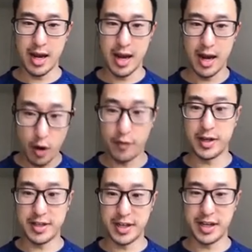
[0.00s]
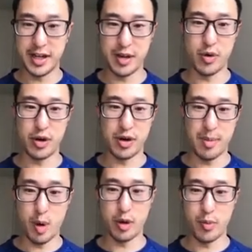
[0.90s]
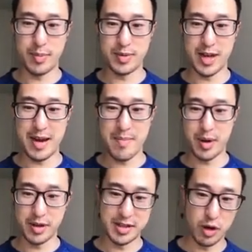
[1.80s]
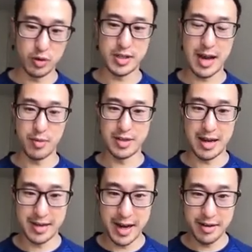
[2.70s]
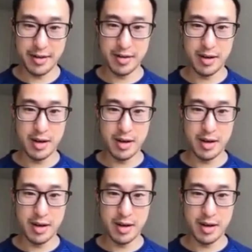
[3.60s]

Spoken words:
And obviously he wanted a modern website because his old site was outdated.